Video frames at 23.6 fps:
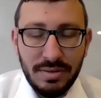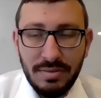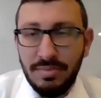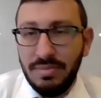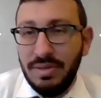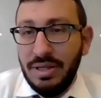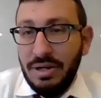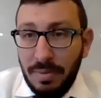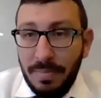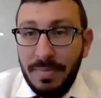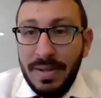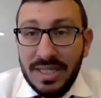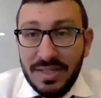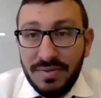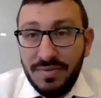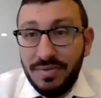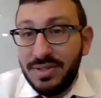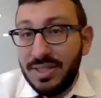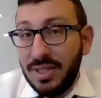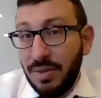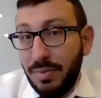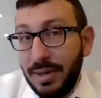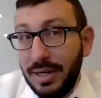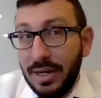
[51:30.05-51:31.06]
There are mitzvahs
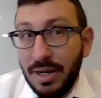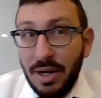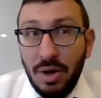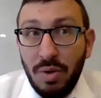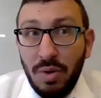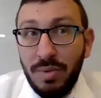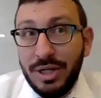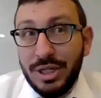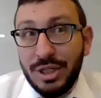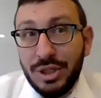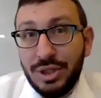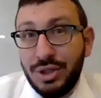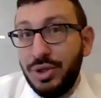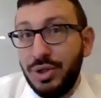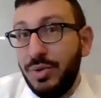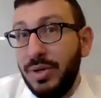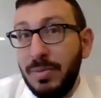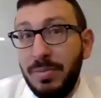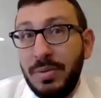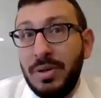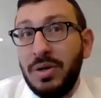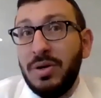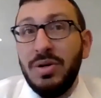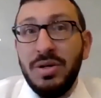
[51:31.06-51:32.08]
that we know. We just do it
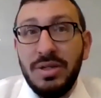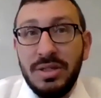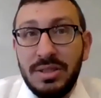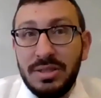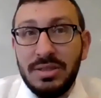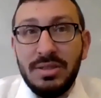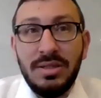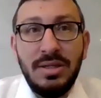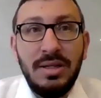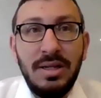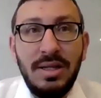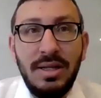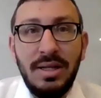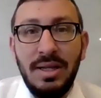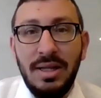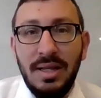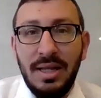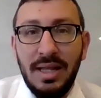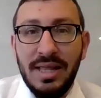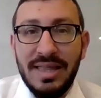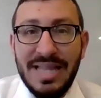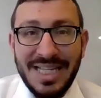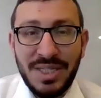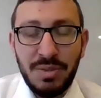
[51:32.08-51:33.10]
because
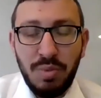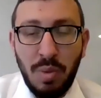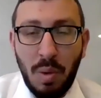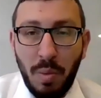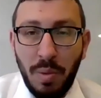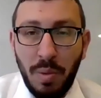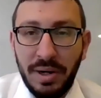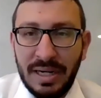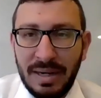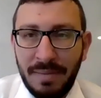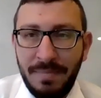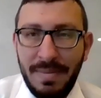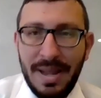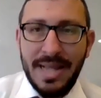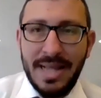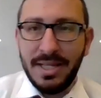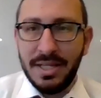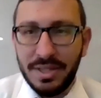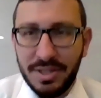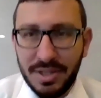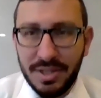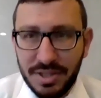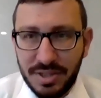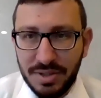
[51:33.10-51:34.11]
that's what we're
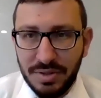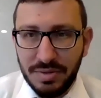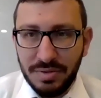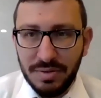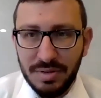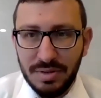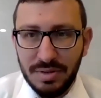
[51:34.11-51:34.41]
commanded to do.